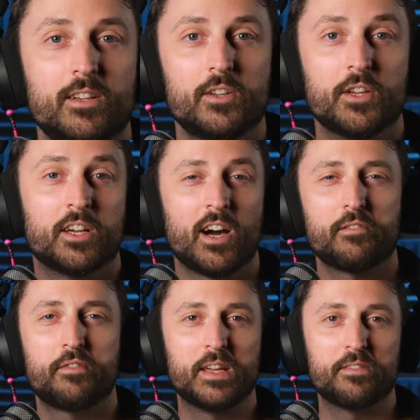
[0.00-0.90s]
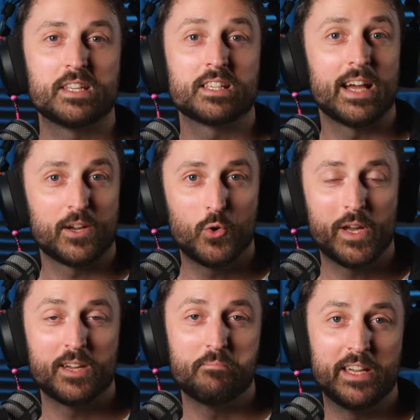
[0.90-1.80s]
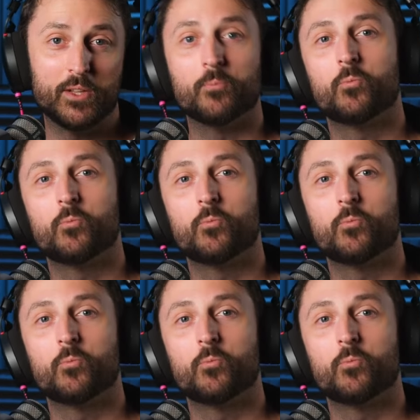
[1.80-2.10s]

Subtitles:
You can kind of think of this like cooking a meal.